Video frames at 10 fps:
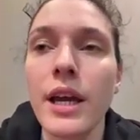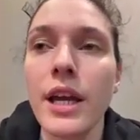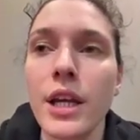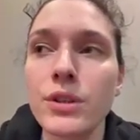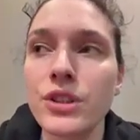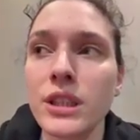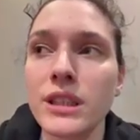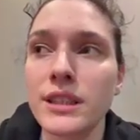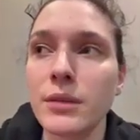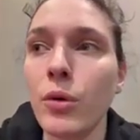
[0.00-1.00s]
it was
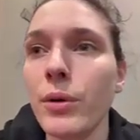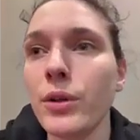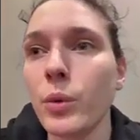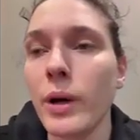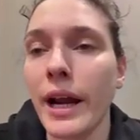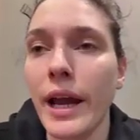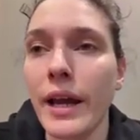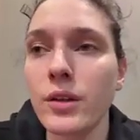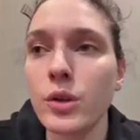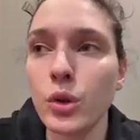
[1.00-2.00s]
just the moment where I
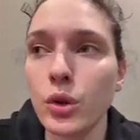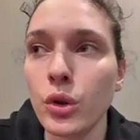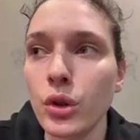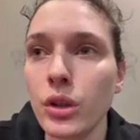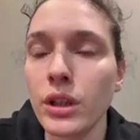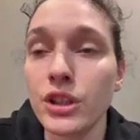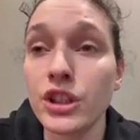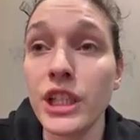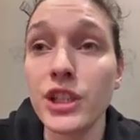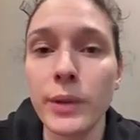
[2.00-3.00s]
had to
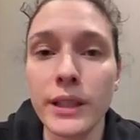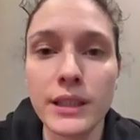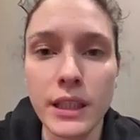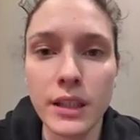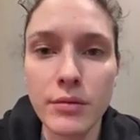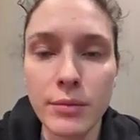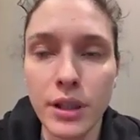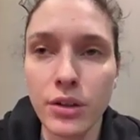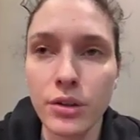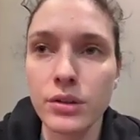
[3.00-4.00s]
change my team
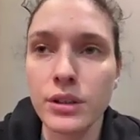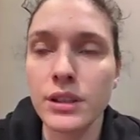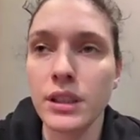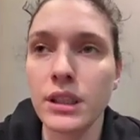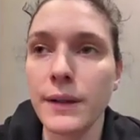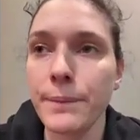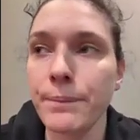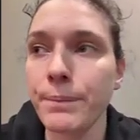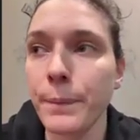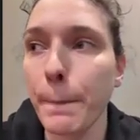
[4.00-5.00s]
because
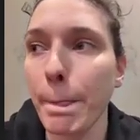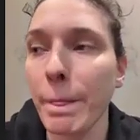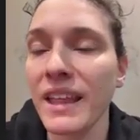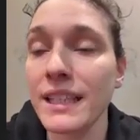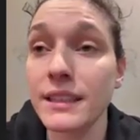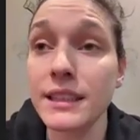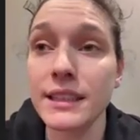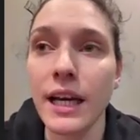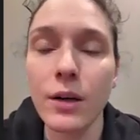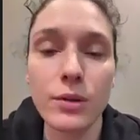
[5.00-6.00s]
since
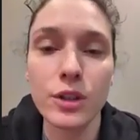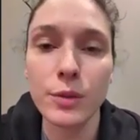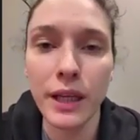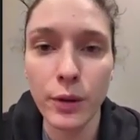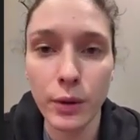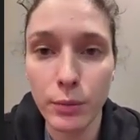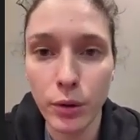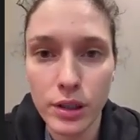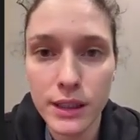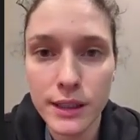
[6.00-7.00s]
that I was playing with
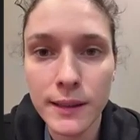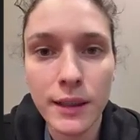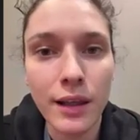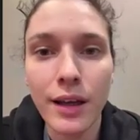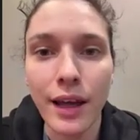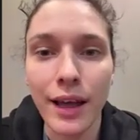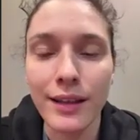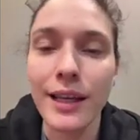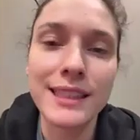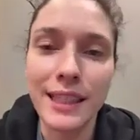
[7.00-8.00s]
boys. And
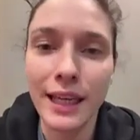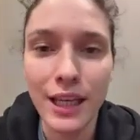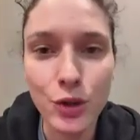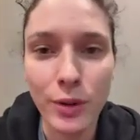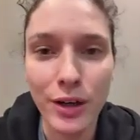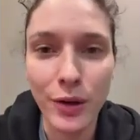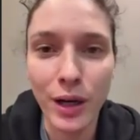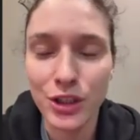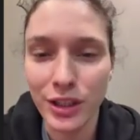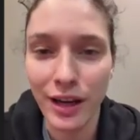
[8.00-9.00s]
that is the age where you
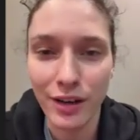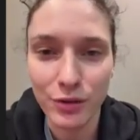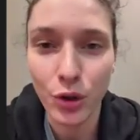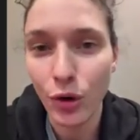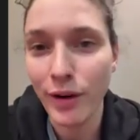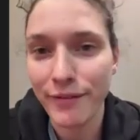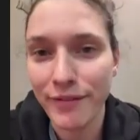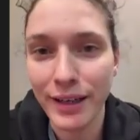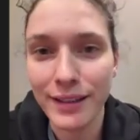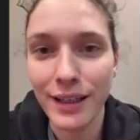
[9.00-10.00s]
actually have to go and
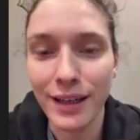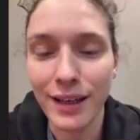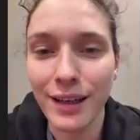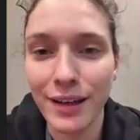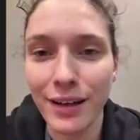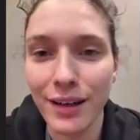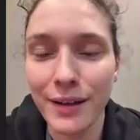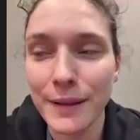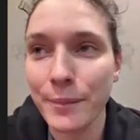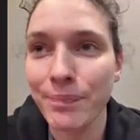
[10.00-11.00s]
find
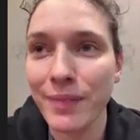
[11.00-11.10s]
a